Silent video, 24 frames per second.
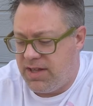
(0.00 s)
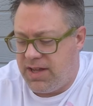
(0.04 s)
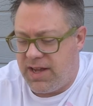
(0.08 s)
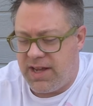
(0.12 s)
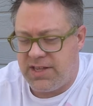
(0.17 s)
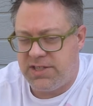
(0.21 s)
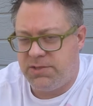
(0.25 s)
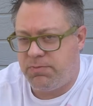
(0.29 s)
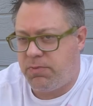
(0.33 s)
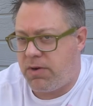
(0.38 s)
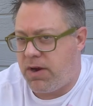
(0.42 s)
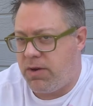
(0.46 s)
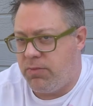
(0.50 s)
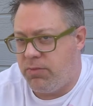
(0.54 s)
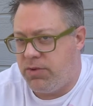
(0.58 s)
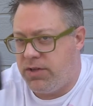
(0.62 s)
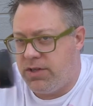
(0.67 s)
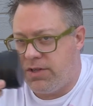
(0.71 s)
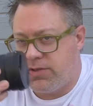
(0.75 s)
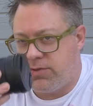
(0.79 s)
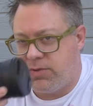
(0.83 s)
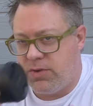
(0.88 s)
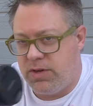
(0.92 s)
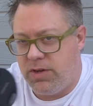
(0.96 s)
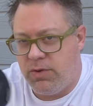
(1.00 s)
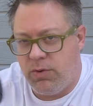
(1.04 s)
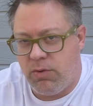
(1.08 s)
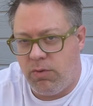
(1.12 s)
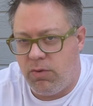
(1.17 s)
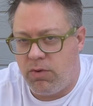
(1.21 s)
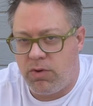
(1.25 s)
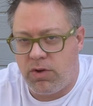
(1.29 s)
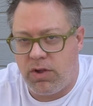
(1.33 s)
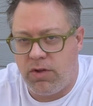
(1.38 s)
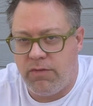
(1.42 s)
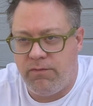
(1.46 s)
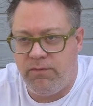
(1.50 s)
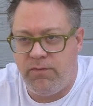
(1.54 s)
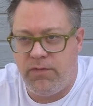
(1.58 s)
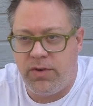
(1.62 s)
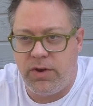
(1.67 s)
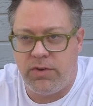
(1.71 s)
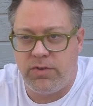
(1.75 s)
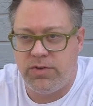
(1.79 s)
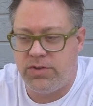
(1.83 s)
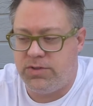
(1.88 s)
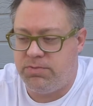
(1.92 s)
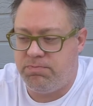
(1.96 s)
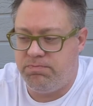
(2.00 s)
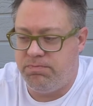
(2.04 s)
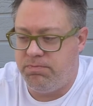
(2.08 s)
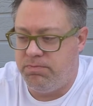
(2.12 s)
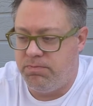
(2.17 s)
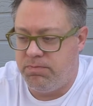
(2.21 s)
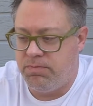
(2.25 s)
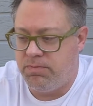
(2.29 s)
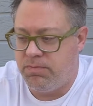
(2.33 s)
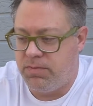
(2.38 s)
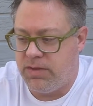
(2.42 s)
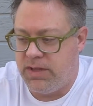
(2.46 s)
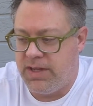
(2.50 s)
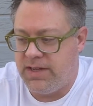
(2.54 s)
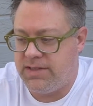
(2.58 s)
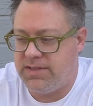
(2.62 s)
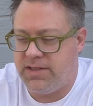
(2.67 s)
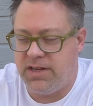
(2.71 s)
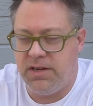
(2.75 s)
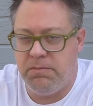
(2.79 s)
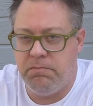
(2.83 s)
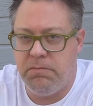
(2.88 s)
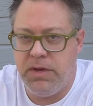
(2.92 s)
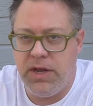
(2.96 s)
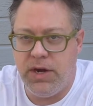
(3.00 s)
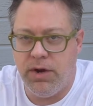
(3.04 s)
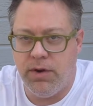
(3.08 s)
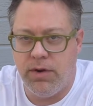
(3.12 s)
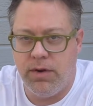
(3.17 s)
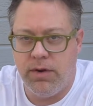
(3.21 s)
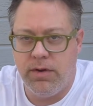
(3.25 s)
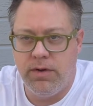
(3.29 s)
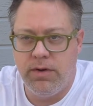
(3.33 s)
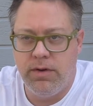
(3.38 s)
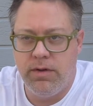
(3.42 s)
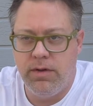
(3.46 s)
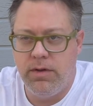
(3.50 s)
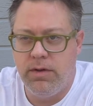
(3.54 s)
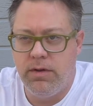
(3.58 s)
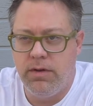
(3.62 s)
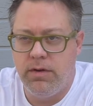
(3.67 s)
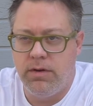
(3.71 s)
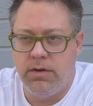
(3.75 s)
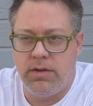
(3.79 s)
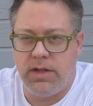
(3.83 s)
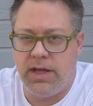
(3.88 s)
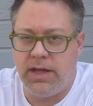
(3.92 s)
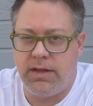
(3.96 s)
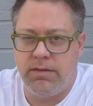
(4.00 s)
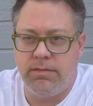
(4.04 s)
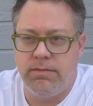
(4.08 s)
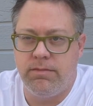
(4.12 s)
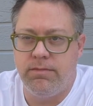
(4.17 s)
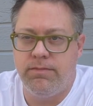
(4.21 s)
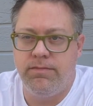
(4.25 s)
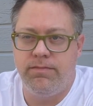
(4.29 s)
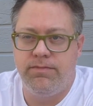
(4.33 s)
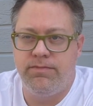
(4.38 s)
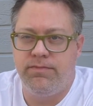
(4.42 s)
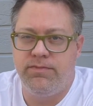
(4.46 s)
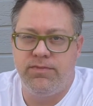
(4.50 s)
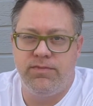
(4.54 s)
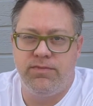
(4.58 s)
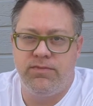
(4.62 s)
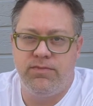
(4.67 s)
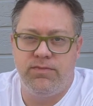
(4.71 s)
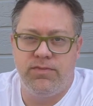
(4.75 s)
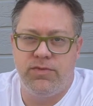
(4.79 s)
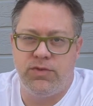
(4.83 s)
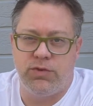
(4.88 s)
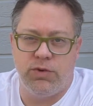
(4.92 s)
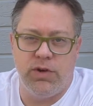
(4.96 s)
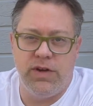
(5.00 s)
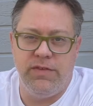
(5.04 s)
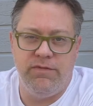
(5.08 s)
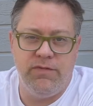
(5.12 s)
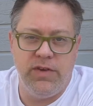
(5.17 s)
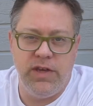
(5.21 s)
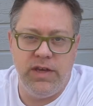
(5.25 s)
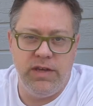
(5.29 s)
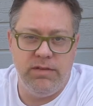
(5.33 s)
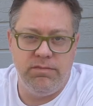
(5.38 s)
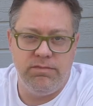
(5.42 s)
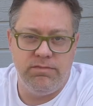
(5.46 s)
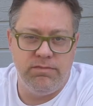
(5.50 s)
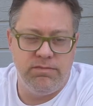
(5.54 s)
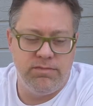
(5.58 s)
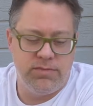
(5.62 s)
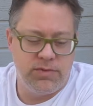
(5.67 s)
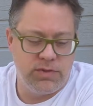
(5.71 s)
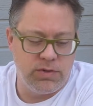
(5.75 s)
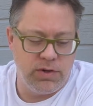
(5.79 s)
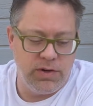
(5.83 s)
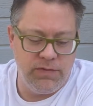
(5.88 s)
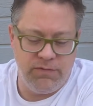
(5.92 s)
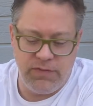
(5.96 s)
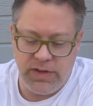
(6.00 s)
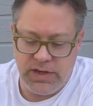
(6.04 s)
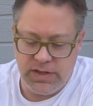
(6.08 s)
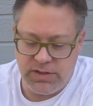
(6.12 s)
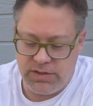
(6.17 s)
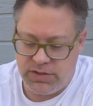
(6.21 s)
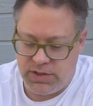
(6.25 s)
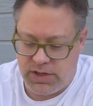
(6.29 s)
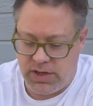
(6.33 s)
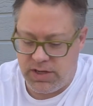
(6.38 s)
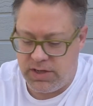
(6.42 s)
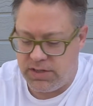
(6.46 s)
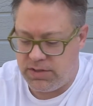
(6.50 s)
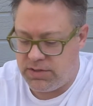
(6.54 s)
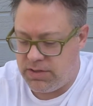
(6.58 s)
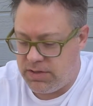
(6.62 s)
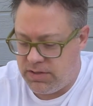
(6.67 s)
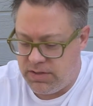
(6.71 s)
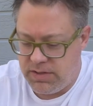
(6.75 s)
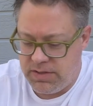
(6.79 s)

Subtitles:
That's the problem with this one. It won't focus less than a meter, like 3 feet and change.